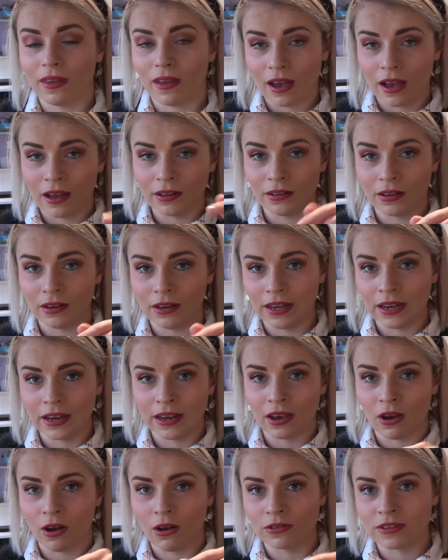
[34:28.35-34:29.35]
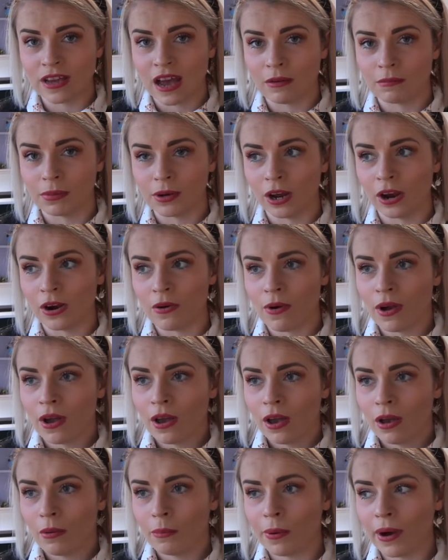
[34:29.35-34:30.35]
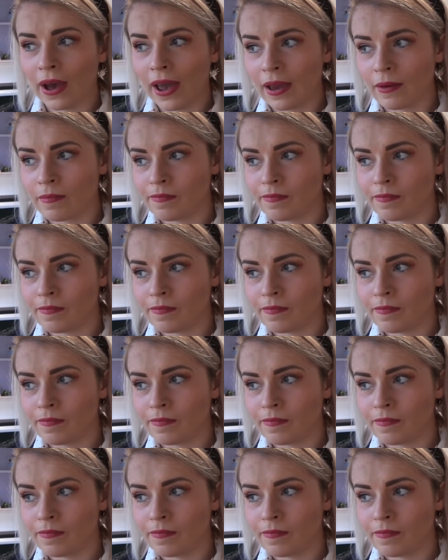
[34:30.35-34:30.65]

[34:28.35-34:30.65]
I'll link it all down below. But